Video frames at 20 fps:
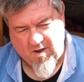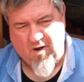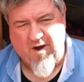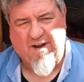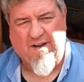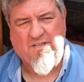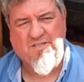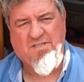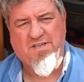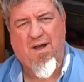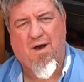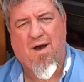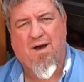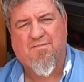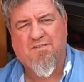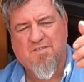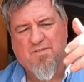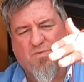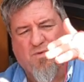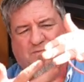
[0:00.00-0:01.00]
All right, guys, so now
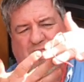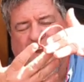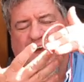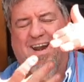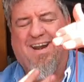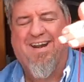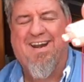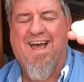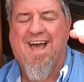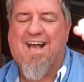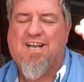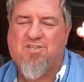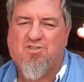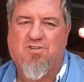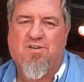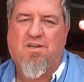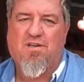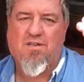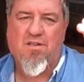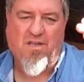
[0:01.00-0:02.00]
obviously we've got an
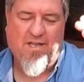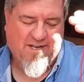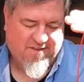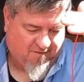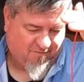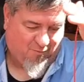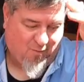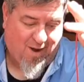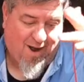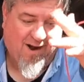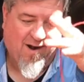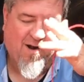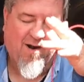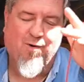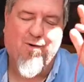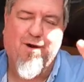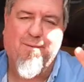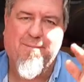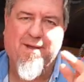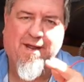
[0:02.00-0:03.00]
extra length of wire
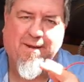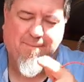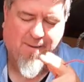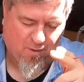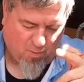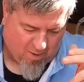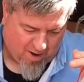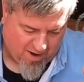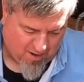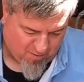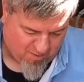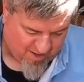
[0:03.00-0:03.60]
here when I'm making my wire